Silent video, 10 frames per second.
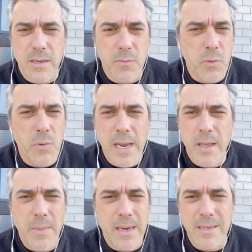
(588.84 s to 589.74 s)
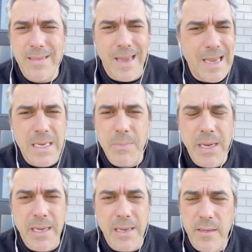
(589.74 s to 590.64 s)
would recommend it to
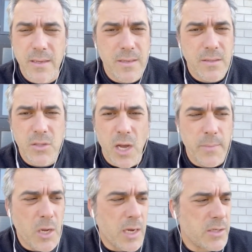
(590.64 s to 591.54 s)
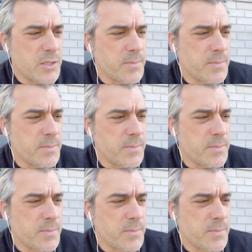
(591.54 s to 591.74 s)
anybody, top notch